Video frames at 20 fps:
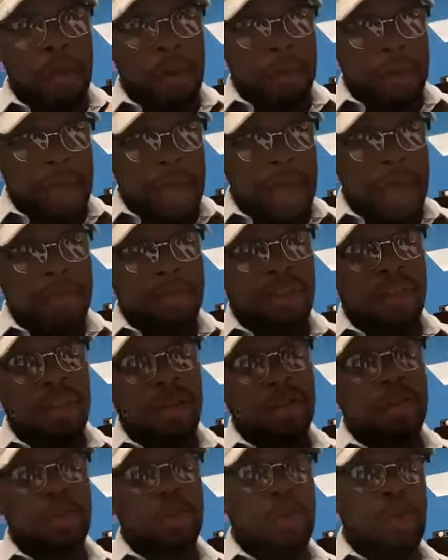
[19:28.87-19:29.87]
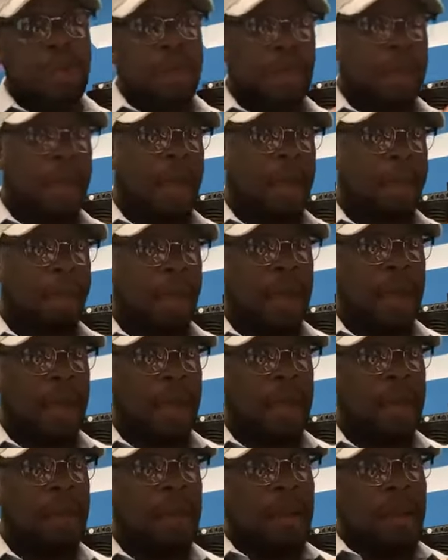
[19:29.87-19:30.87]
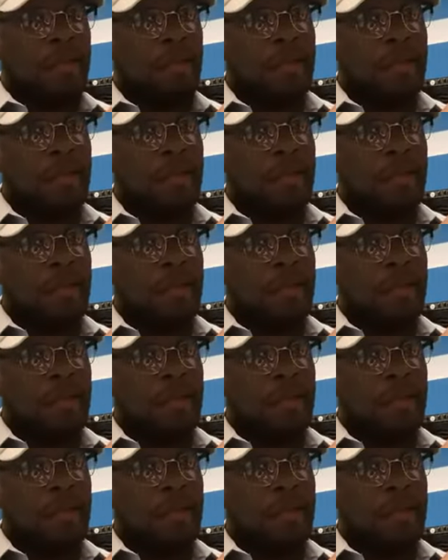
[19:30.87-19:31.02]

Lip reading: we will be asking to join this campaign